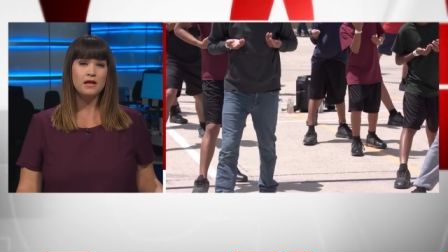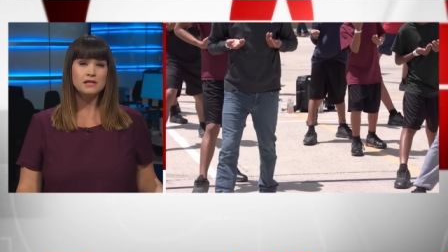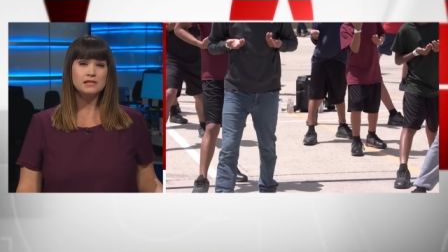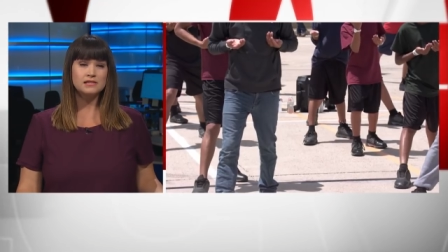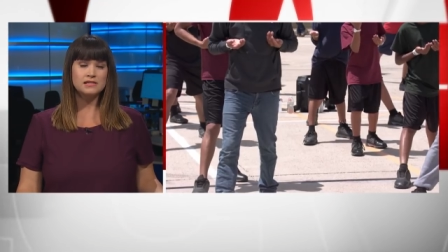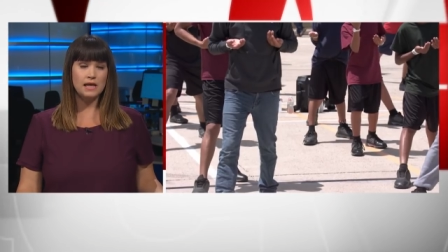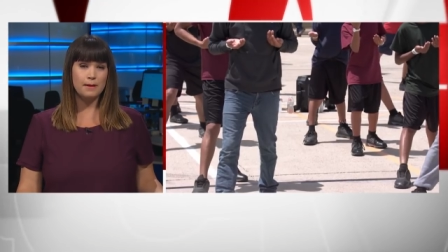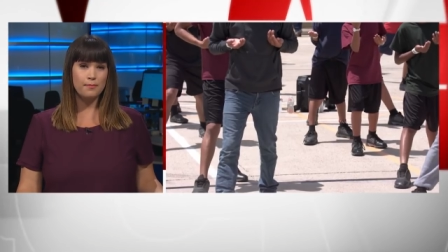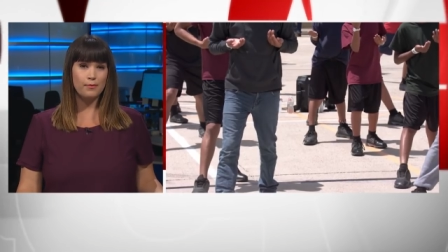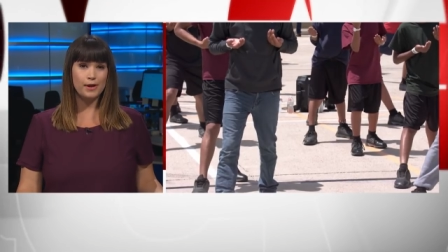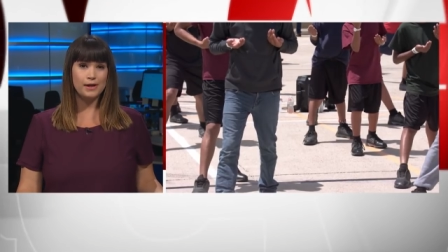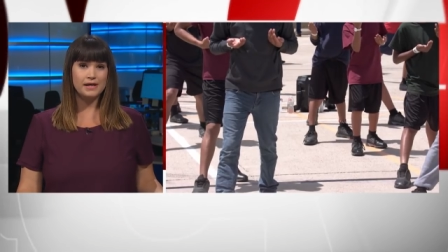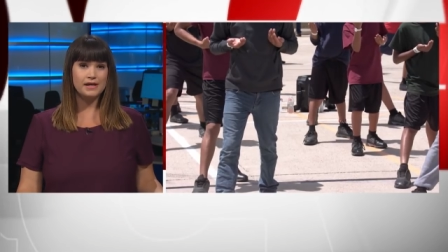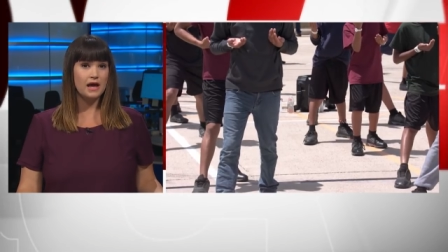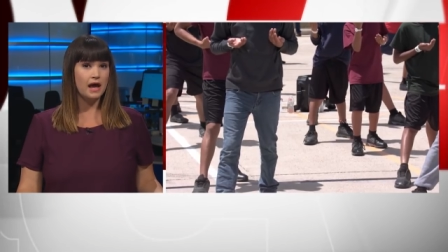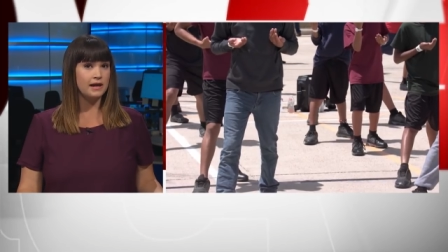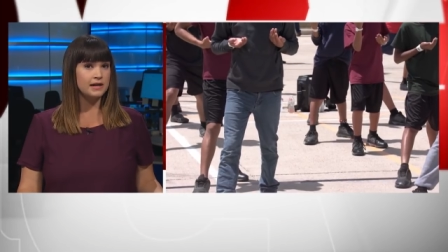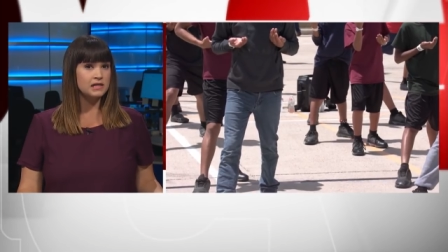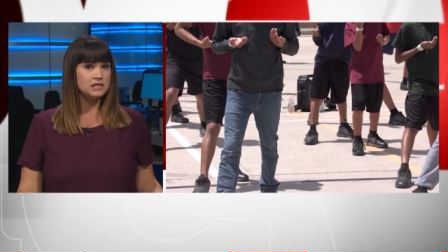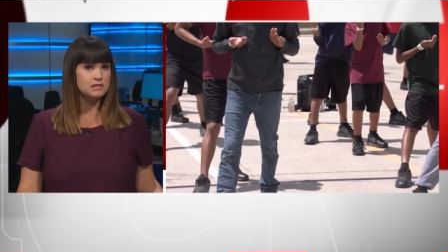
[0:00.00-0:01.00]
separated
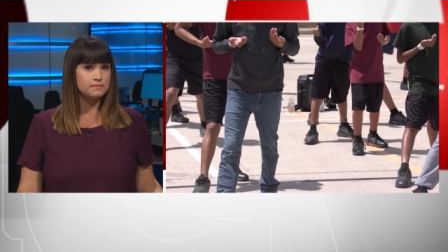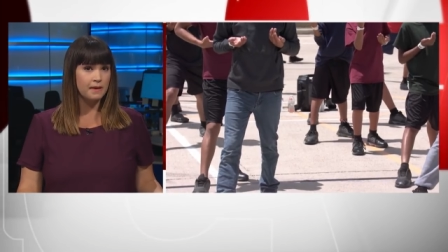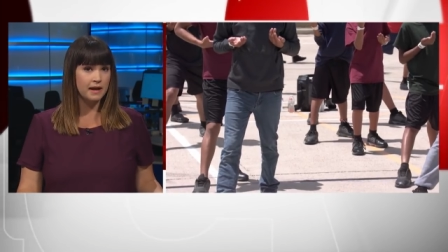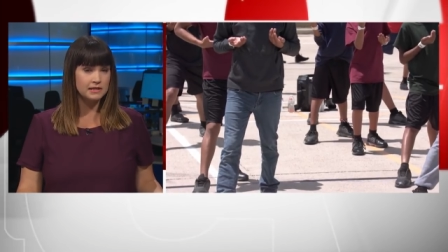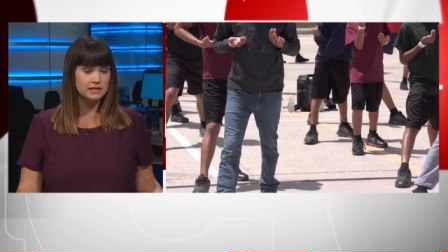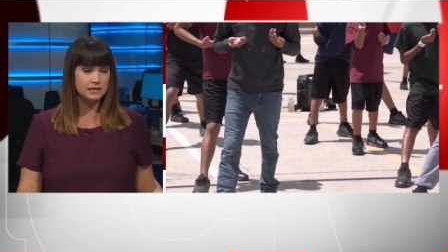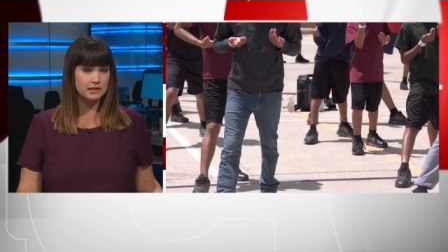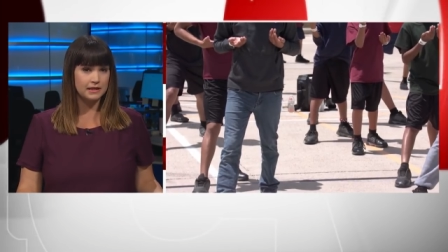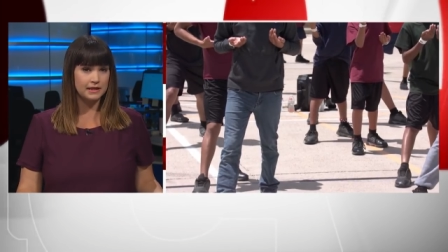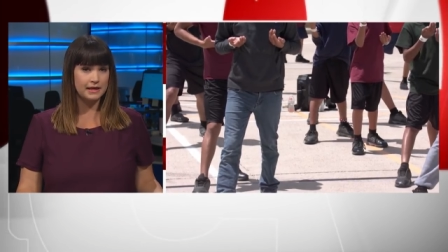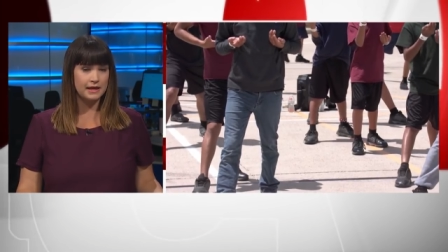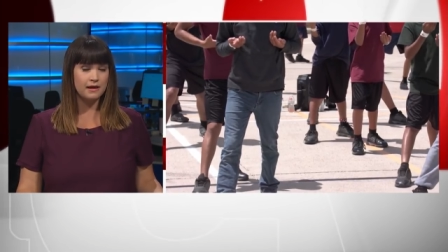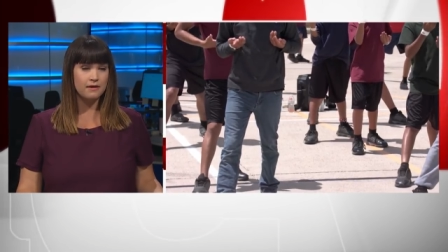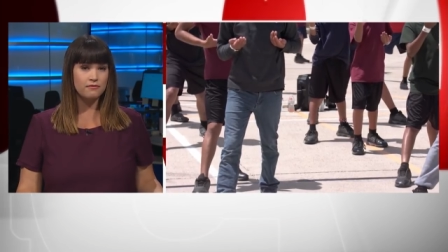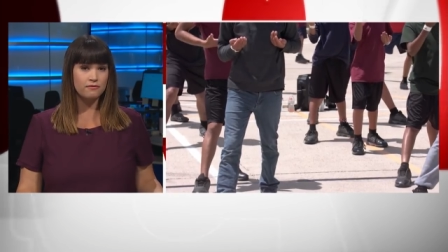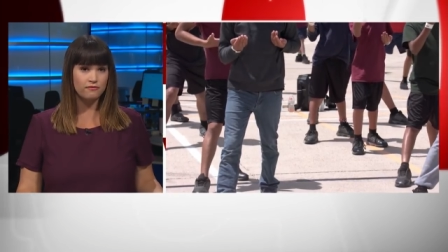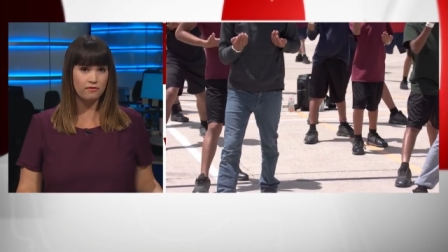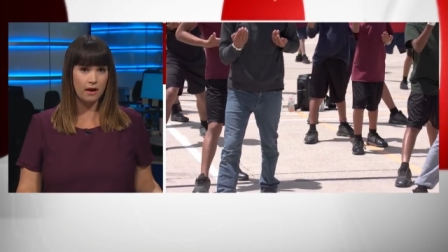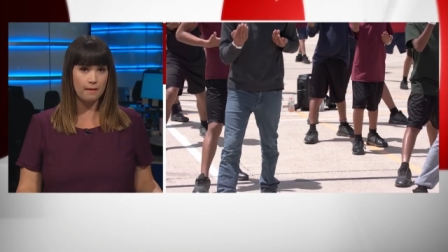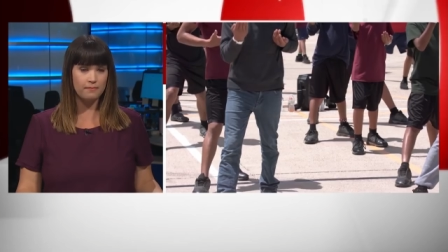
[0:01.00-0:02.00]
unexpectedly
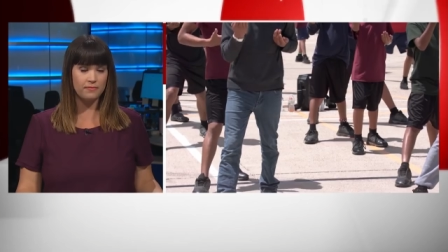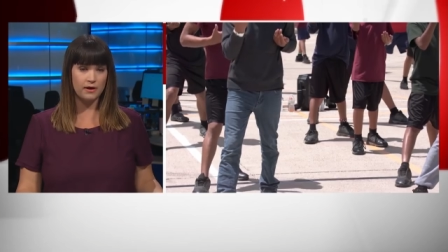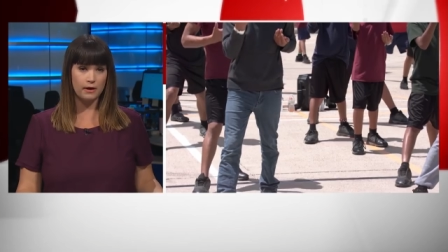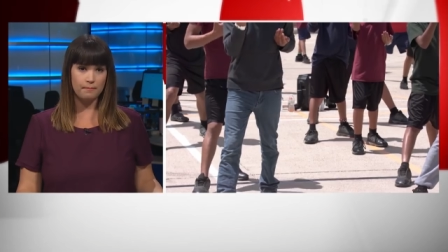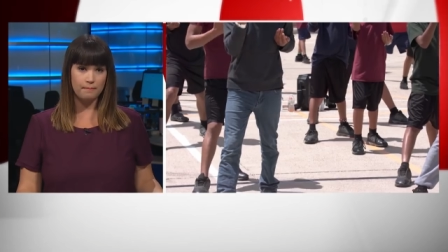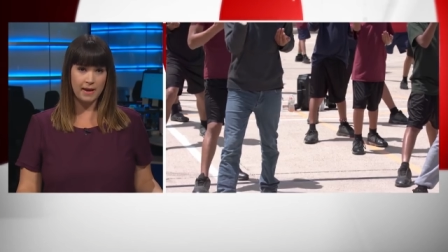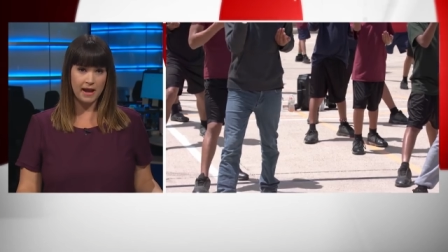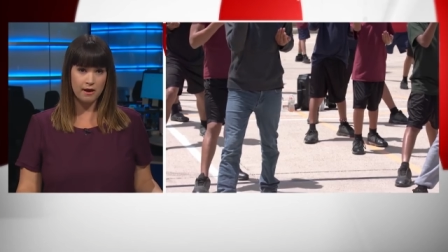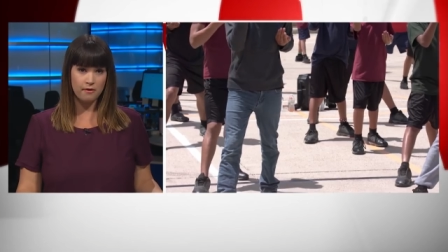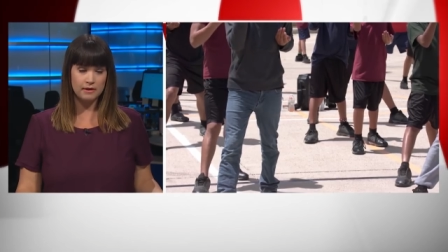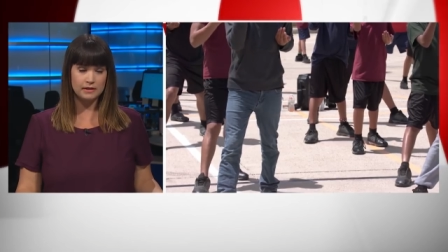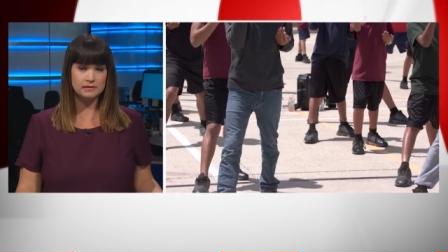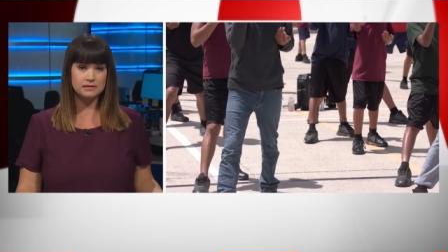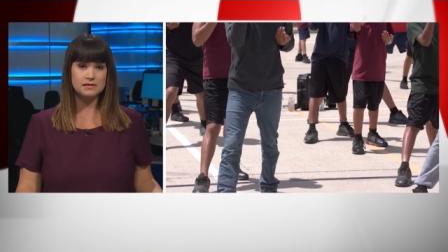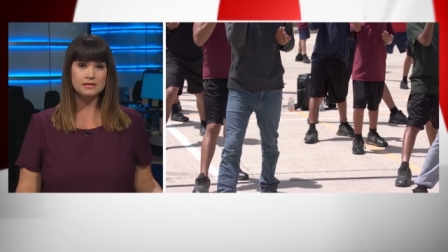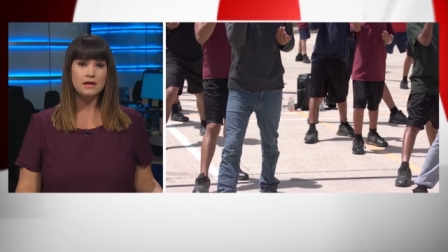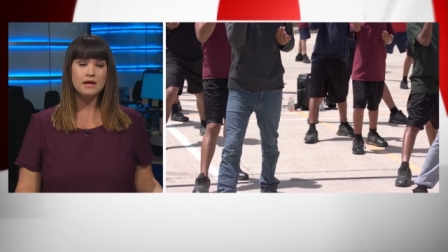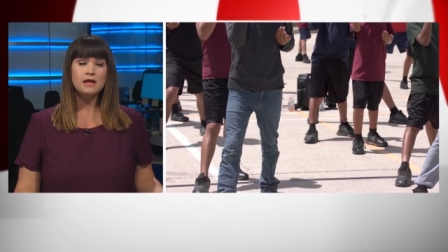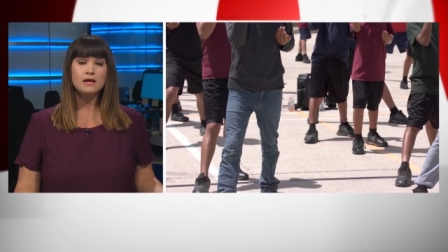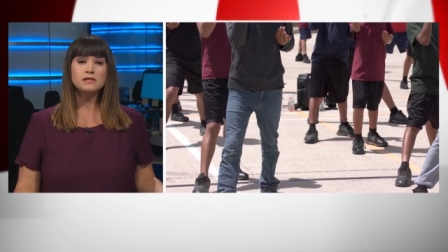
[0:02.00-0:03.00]
from their
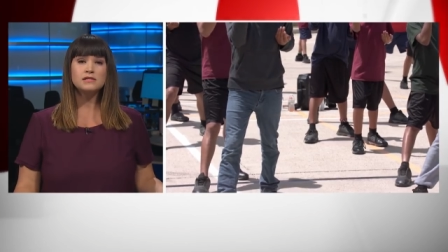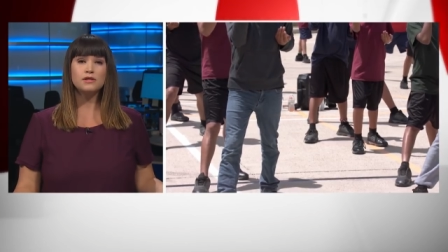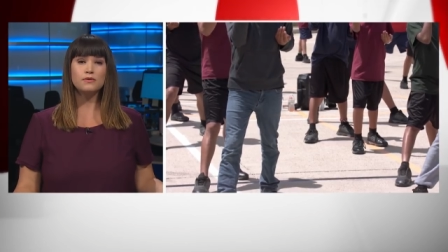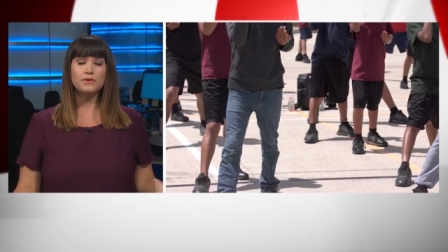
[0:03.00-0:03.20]
parents. So